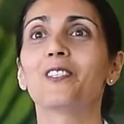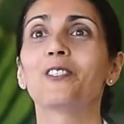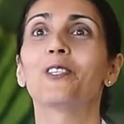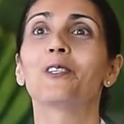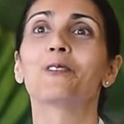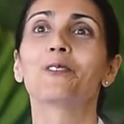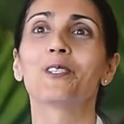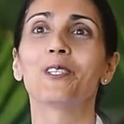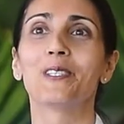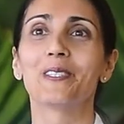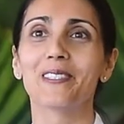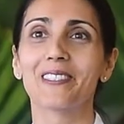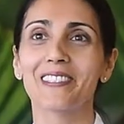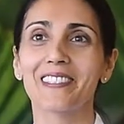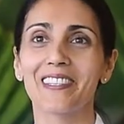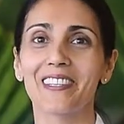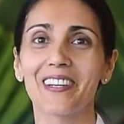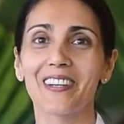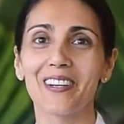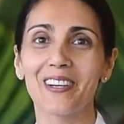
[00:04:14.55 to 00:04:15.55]
the doshas
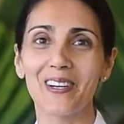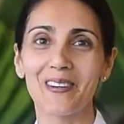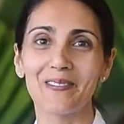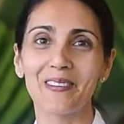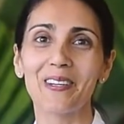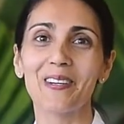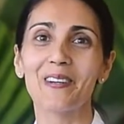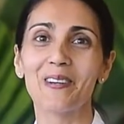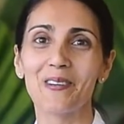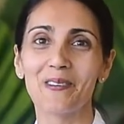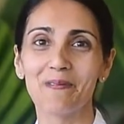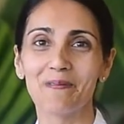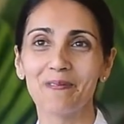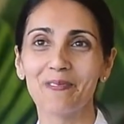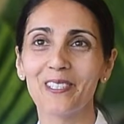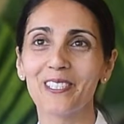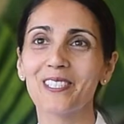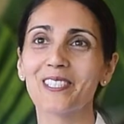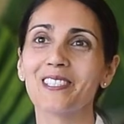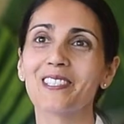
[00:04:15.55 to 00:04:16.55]
are coming home,
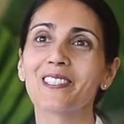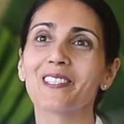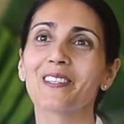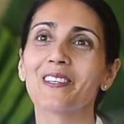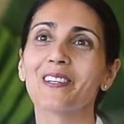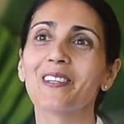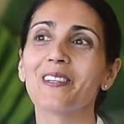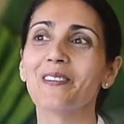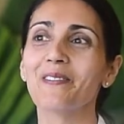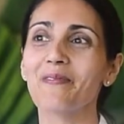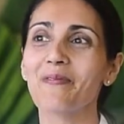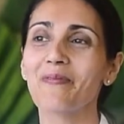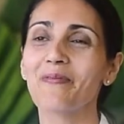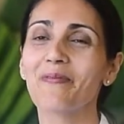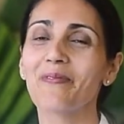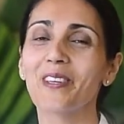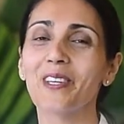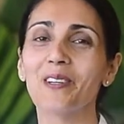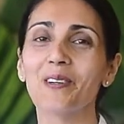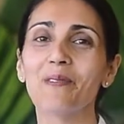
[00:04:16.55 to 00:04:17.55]
which is
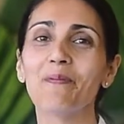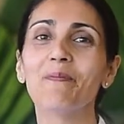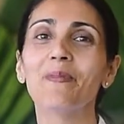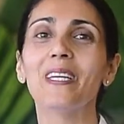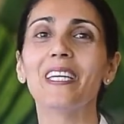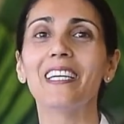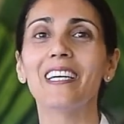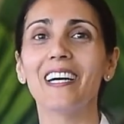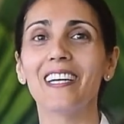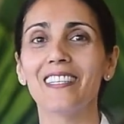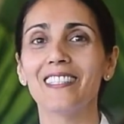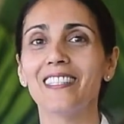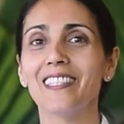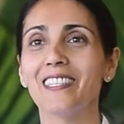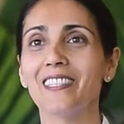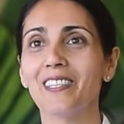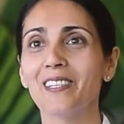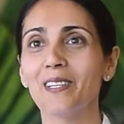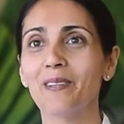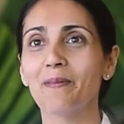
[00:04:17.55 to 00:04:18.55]
big
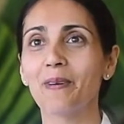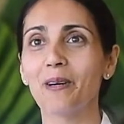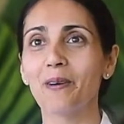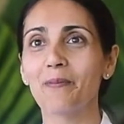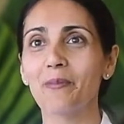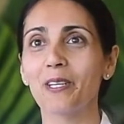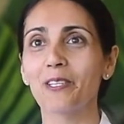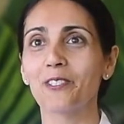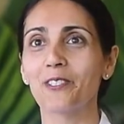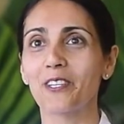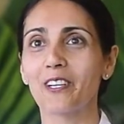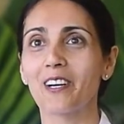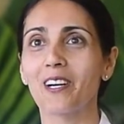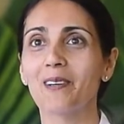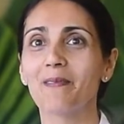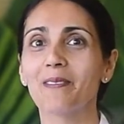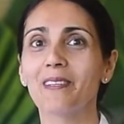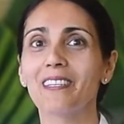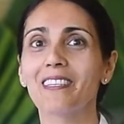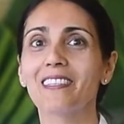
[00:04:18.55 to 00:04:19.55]
idea about
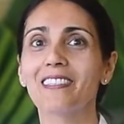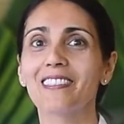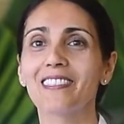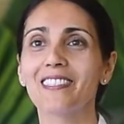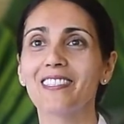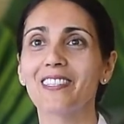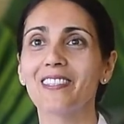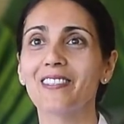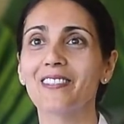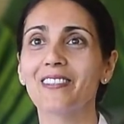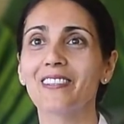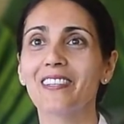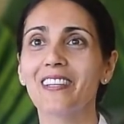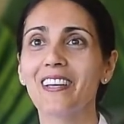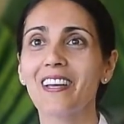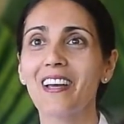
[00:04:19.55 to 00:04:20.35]
Panchakarma. So